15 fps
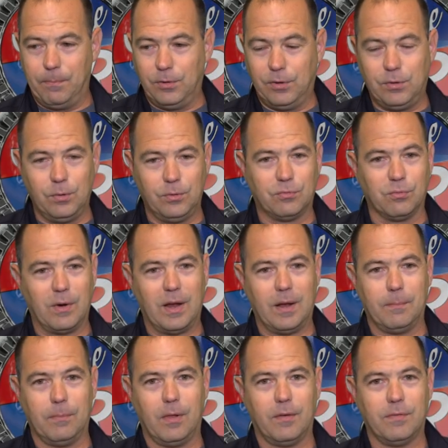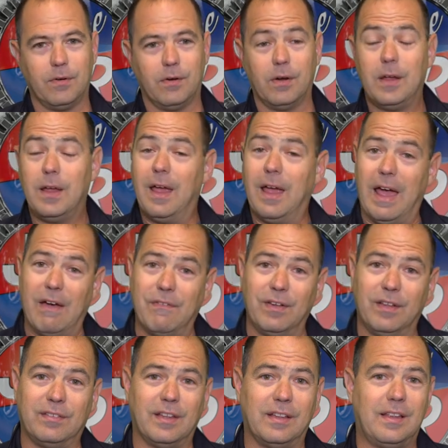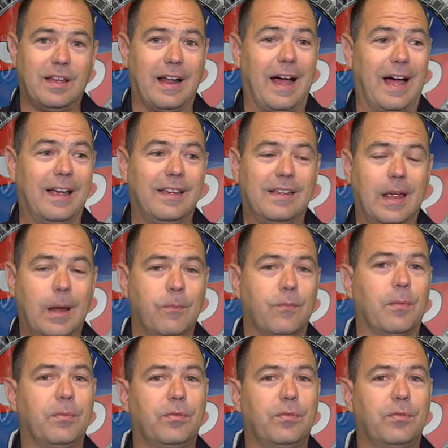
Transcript: huge Ram lover. Having said that, I came from